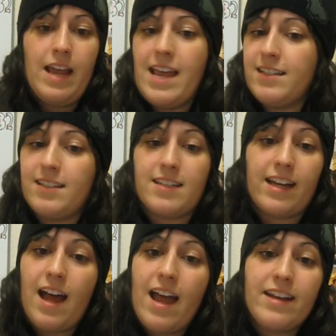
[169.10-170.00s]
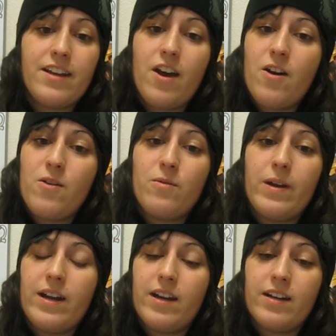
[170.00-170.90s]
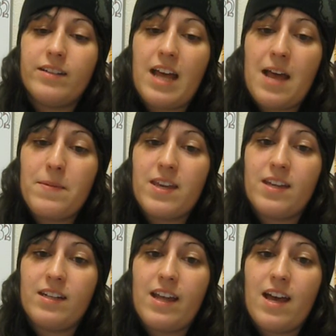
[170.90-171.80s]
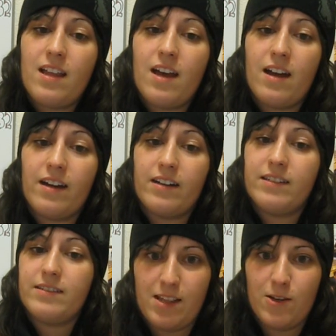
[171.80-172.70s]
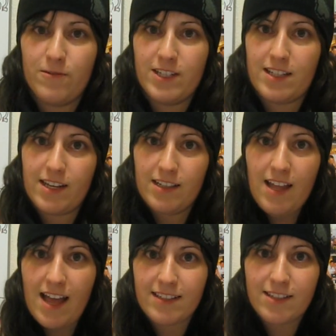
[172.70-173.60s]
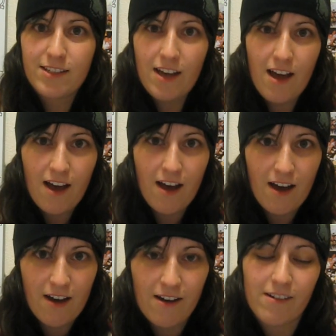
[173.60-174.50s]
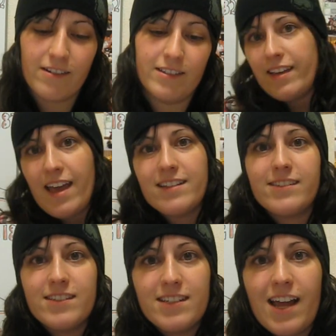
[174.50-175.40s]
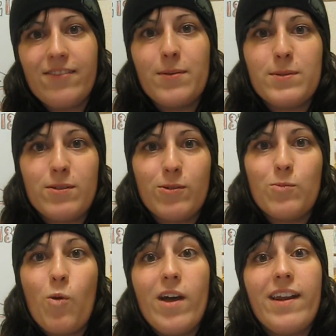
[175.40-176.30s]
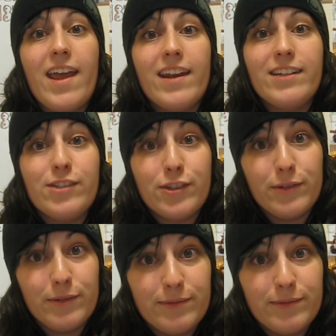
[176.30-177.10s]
Aesa's like, I know where Nami and Enel are. And Luffy's like, let's go! Okay, so it's time for episode 182.